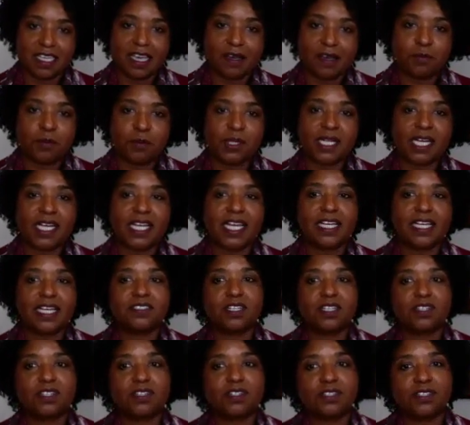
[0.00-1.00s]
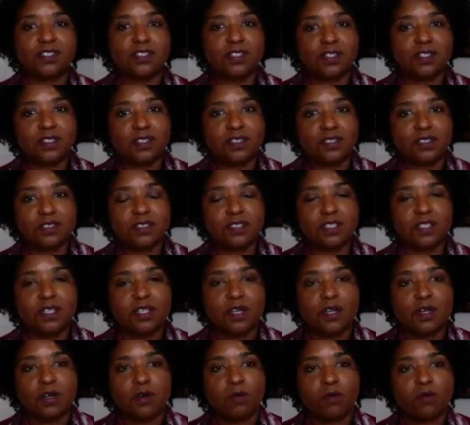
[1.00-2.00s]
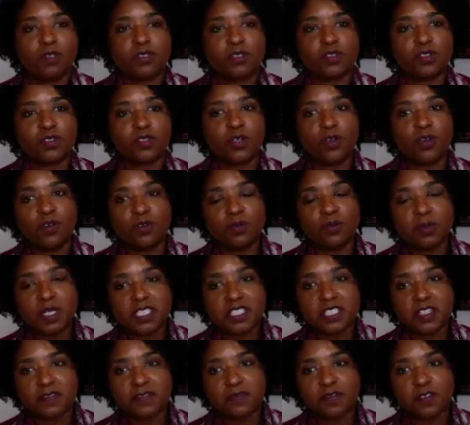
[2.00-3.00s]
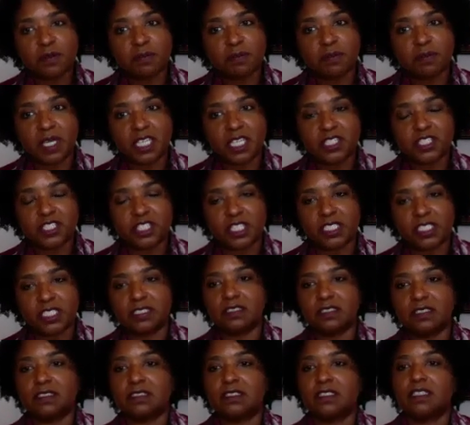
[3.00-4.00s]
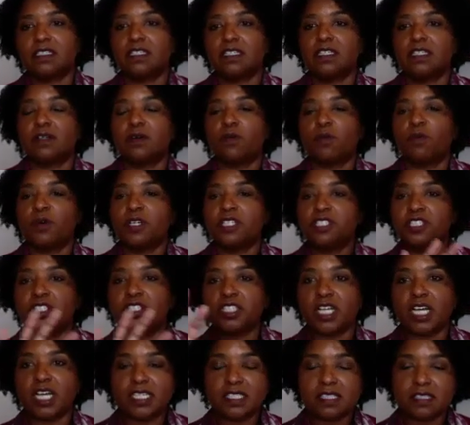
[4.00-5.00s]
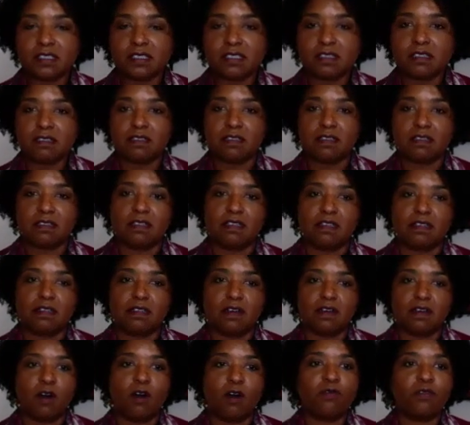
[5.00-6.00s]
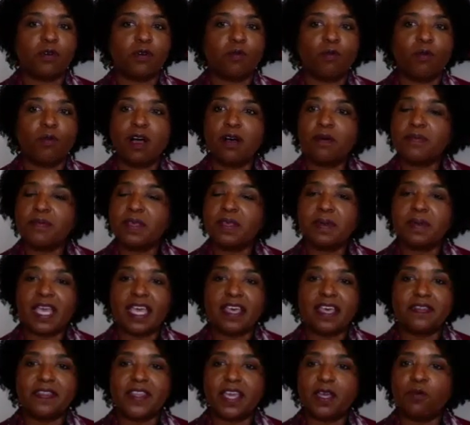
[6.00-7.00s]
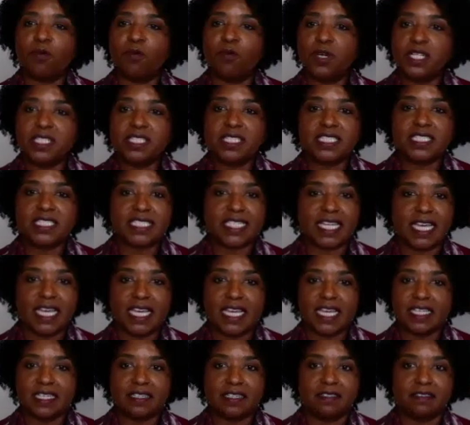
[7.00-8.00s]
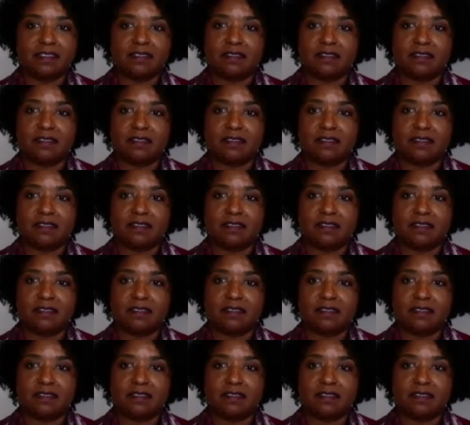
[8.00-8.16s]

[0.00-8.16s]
And what I had to learn was too much information would just overwhelm them, and they wouldn't take